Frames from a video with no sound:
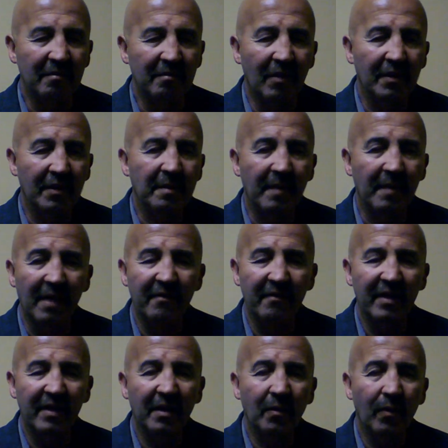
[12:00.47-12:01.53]
multiply
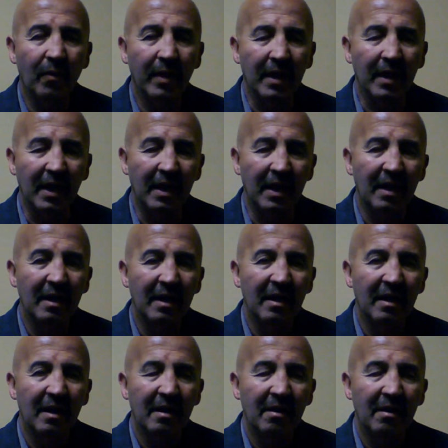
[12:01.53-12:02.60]
very quickly.
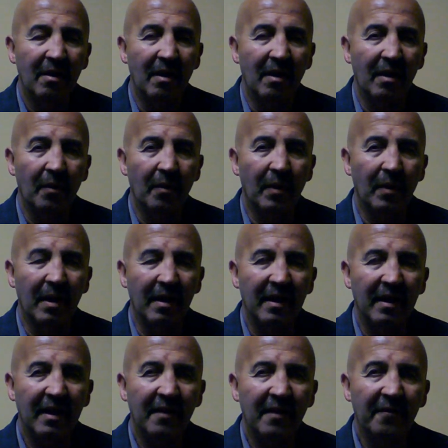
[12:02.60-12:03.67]
Well,
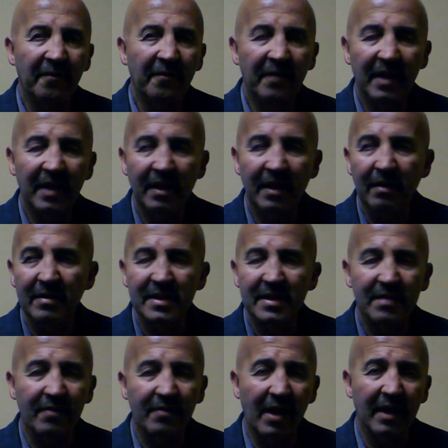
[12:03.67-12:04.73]
if we
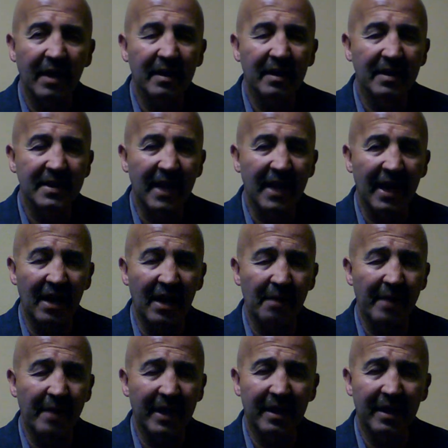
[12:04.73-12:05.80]
construct the
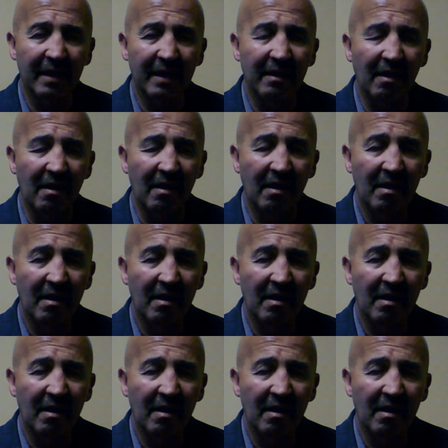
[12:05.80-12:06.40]
cyanobacteria